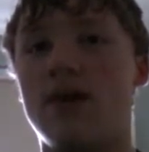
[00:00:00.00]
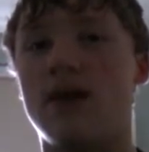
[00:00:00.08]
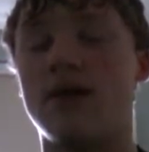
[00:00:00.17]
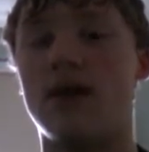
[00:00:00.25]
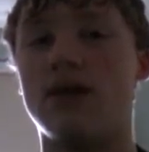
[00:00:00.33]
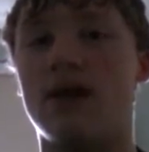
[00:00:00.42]

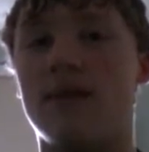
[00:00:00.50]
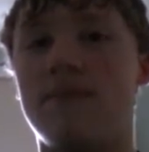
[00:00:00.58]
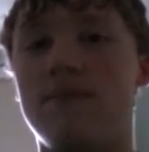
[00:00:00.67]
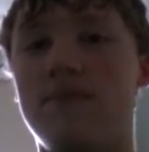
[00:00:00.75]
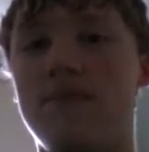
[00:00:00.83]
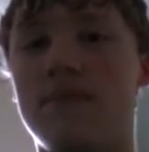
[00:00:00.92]
and then
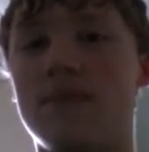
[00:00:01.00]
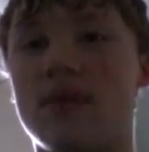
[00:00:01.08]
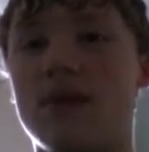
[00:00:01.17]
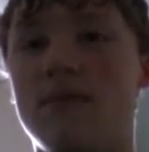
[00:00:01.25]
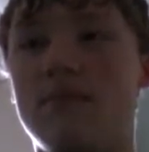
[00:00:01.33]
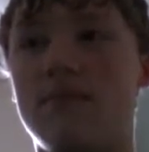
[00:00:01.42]

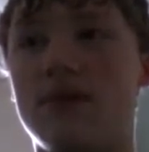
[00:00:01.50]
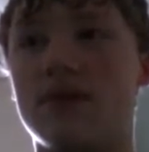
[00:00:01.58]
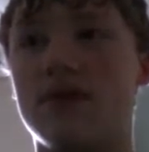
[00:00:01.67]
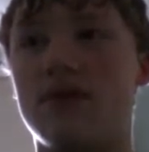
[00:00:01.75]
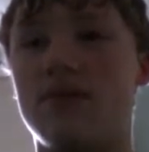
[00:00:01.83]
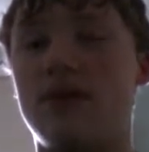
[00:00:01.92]

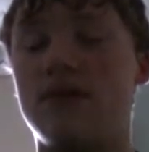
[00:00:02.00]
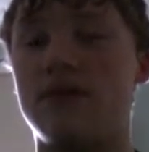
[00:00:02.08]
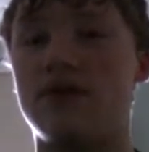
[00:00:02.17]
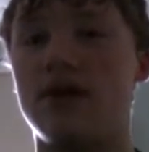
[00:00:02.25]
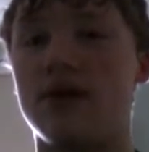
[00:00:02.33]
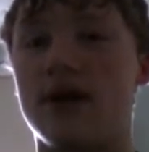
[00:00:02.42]
pick one of
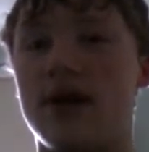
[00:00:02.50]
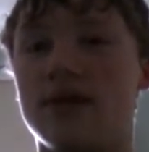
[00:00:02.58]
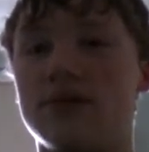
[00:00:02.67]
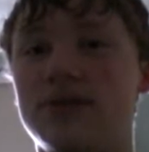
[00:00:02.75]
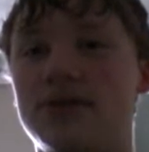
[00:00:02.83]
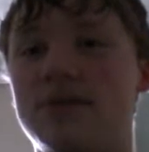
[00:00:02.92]
the starter
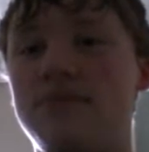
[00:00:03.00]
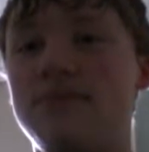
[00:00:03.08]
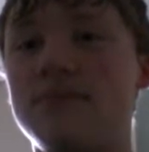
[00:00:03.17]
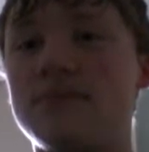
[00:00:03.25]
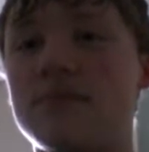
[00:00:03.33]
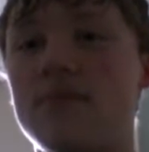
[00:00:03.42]
characters,
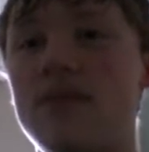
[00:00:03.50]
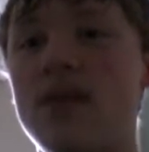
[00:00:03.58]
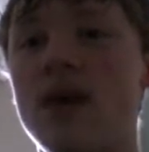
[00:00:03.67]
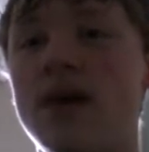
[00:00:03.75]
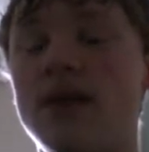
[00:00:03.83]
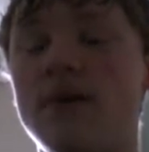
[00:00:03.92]

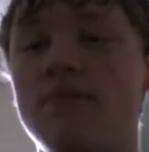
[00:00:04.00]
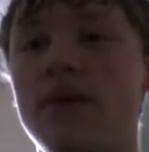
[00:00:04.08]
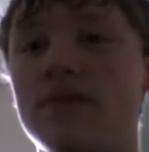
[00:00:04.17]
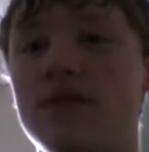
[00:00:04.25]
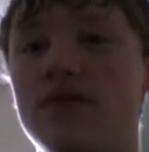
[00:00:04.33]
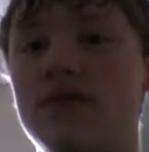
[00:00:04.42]
and then
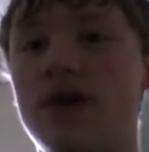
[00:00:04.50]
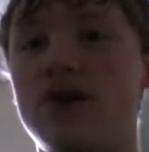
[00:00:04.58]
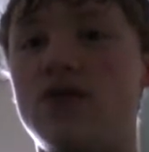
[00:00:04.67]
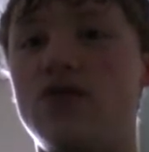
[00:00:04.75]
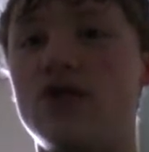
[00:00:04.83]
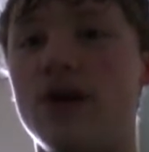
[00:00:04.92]
pick the
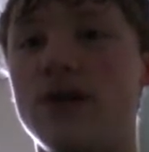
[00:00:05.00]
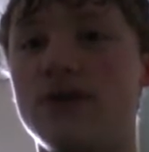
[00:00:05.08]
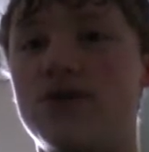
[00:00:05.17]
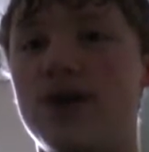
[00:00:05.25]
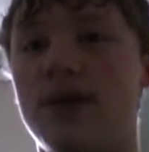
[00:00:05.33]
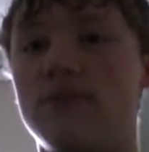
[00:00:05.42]
stage
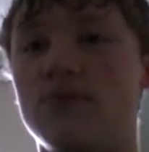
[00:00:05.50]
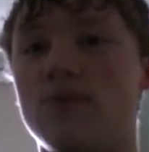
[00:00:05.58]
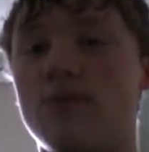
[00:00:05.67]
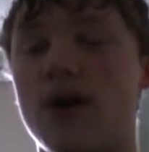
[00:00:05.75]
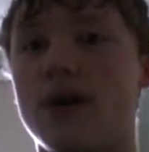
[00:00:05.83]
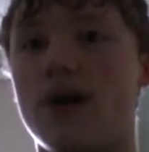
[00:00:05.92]
Jungle Japes
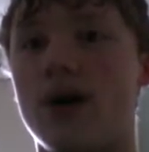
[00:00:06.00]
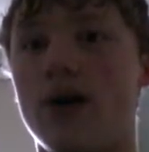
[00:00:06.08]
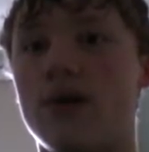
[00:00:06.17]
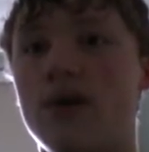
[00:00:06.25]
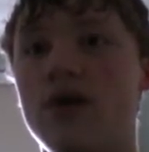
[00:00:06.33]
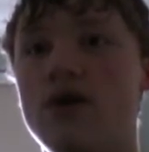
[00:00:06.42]
from Donkey
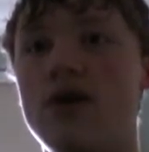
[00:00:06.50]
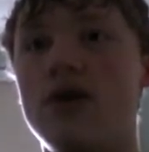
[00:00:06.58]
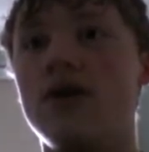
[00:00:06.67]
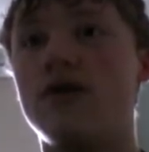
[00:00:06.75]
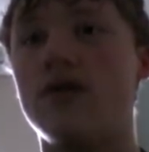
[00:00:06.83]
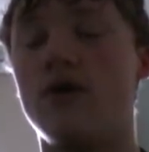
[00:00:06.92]
Kong.
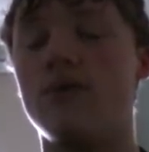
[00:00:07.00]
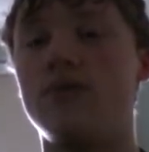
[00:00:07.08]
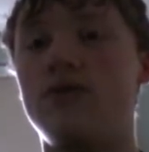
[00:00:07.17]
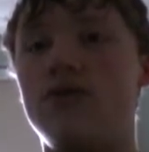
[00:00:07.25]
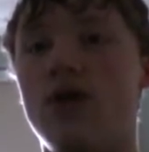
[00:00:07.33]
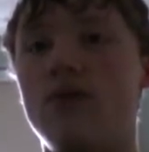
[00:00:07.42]
So
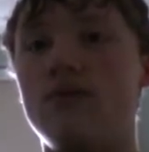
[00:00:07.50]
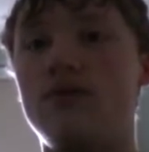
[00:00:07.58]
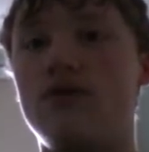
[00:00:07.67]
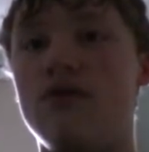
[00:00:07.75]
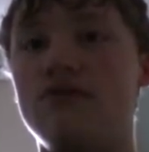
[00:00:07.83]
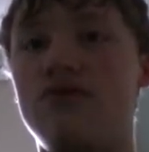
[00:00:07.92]
don't
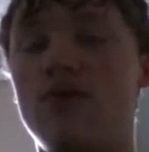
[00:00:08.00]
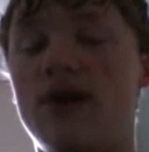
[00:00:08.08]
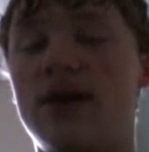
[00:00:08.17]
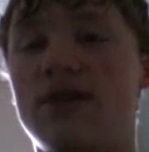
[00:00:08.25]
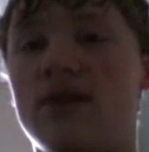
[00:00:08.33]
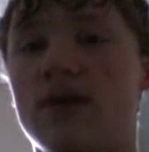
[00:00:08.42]
do
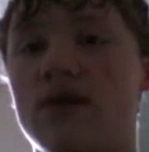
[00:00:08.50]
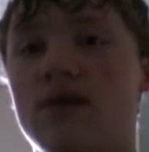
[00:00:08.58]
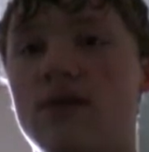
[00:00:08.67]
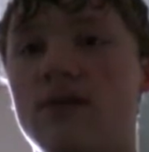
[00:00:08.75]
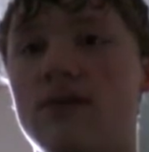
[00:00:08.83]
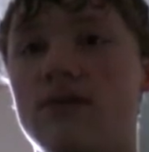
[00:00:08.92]
anything.
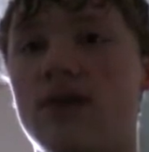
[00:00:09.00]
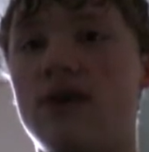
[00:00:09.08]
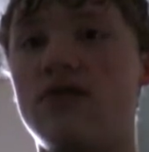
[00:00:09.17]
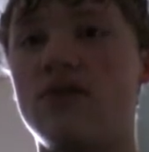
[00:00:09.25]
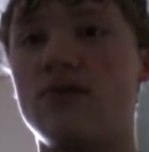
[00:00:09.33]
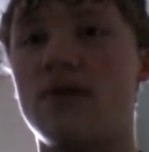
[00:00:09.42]

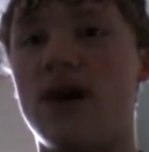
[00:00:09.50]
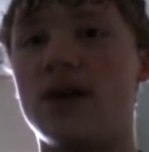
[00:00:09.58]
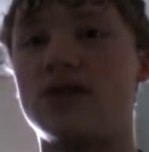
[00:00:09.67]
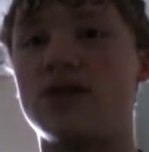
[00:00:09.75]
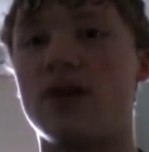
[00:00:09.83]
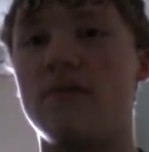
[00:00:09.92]
Ness will
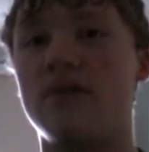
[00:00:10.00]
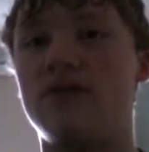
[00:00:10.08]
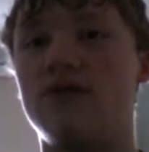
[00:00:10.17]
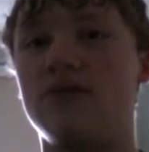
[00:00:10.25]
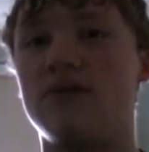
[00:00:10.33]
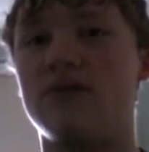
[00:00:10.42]
actually commit
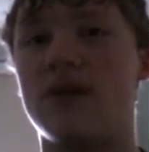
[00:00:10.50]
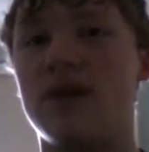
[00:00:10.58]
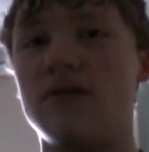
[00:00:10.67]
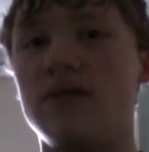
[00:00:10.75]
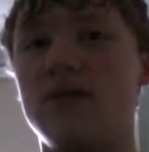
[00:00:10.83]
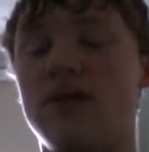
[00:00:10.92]

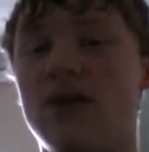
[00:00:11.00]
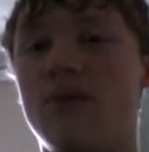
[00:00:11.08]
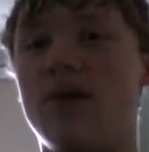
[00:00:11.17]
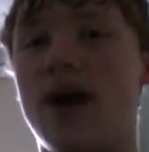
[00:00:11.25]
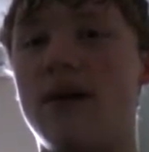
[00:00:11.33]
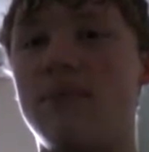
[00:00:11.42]
suicide. It
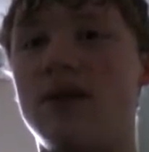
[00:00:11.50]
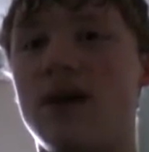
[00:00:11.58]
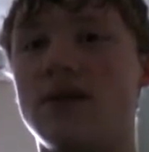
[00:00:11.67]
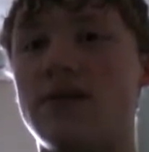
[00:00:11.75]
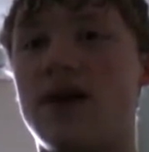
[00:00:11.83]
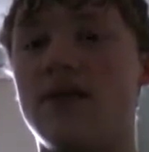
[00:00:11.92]
will happen
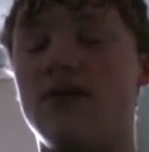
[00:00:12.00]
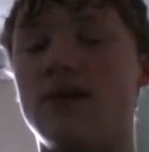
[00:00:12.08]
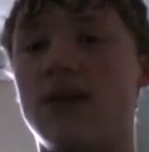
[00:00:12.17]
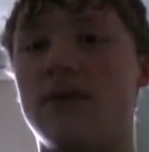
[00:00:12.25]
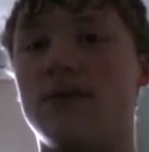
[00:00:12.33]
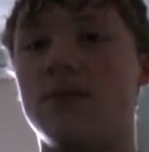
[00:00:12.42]
on
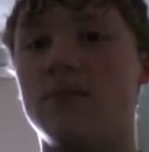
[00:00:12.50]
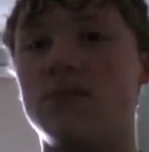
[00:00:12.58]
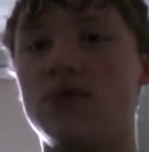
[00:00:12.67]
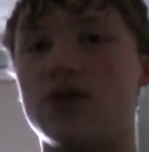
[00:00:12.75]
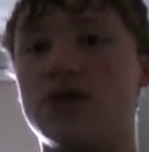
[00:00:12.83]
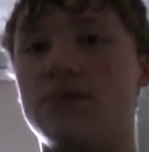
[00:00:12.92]
every level.
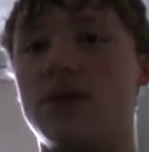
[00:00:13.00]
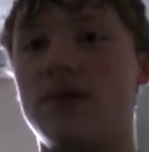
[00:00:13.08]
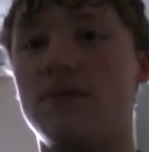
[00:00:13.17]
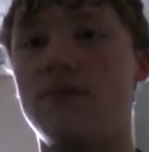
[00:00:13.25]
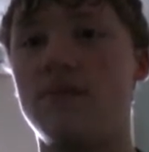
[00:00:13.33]
Trust me.